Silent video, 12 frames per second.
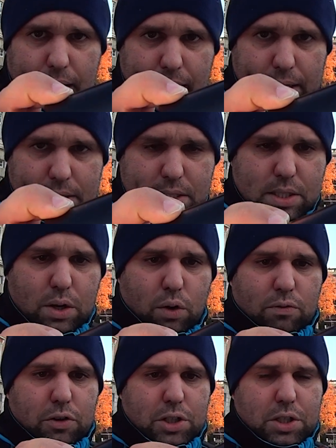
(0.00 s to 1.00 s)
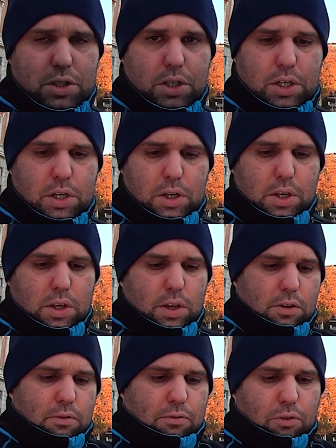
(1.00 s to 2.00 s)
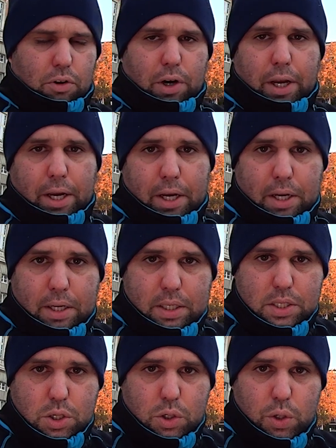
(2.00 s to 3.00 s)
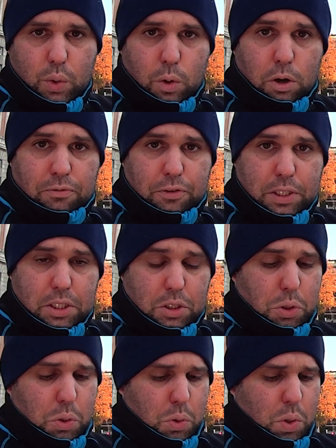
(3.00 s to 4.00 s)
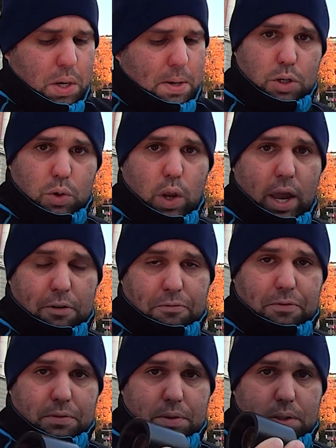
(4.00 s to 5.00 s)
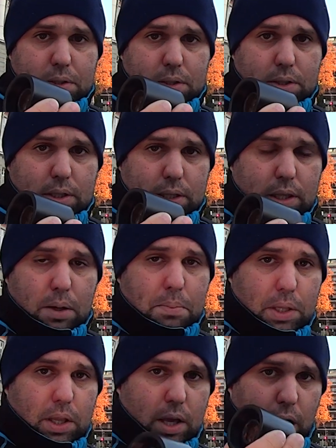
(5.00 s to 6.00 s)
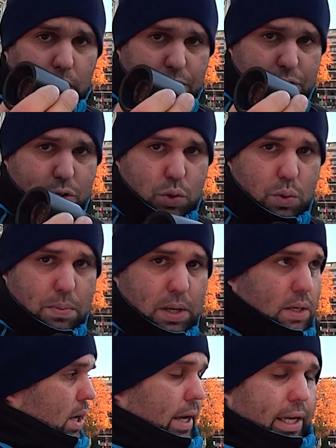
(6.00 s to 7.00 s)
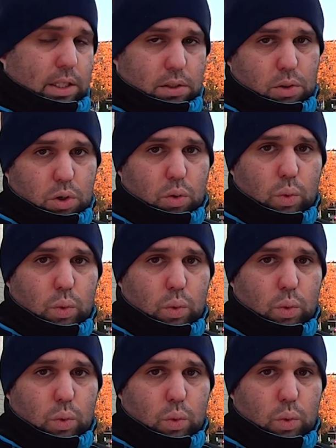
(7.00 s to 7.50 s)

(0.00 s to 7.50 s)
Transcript: lens converter for a screw of T two, so you have the double of zoom. Eight hundred